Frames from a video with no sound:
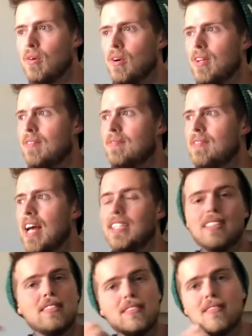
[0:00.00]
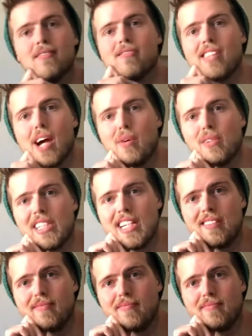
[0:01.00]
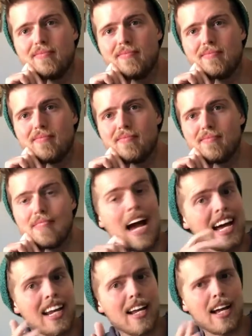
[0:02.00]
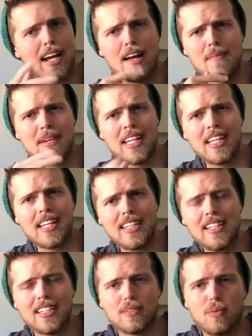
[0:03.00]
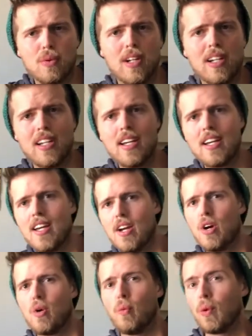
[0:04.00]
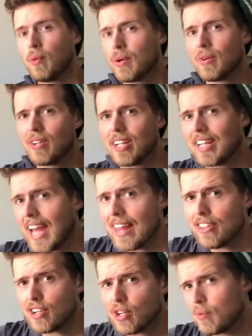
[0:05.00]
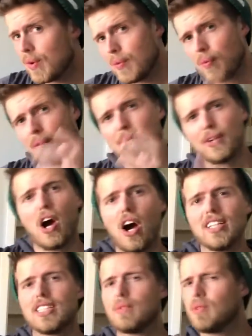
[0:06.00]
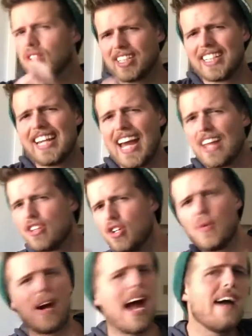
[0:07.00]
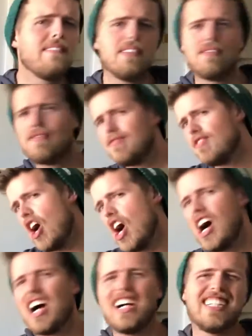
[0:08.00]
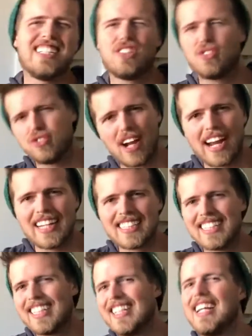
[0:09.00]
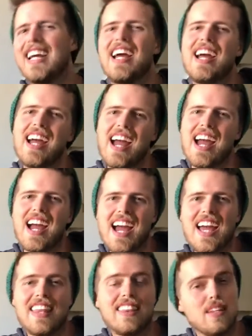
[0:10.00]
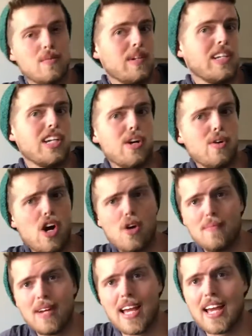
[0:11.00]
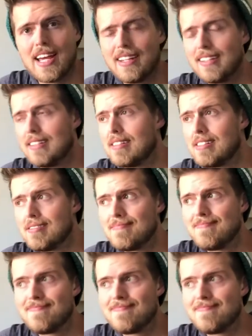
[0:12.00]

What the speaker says: that was it. And I mean like this: when we were together, we were awesome. We're together. We're having fun, crazy, and then we'd go home and.